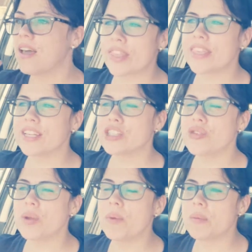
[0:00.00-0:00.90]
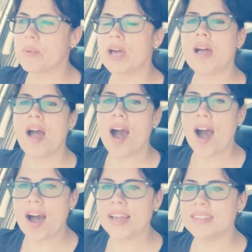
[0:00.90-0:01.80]
One thing to remember:
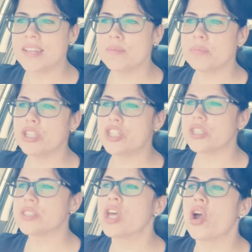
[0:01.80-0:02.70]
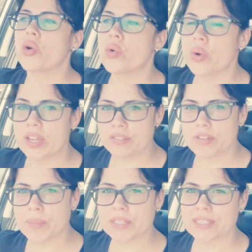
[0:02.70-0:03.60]
high temperatures, quicker
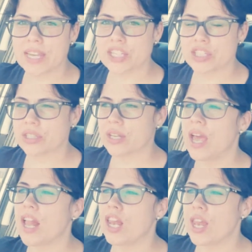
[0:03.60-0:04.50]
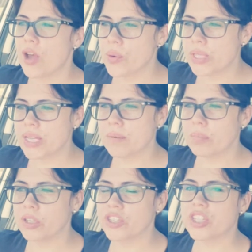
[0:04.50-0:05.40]
fermentation; lower
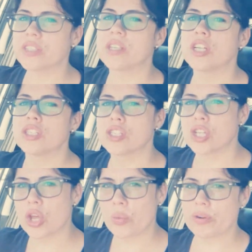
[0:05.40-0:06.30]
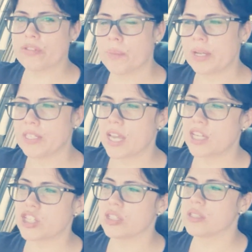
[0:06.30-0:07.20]
temperatures, slower
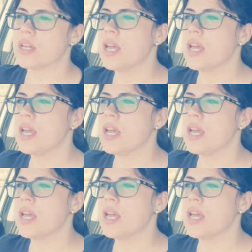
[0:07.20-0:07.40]
fermentation.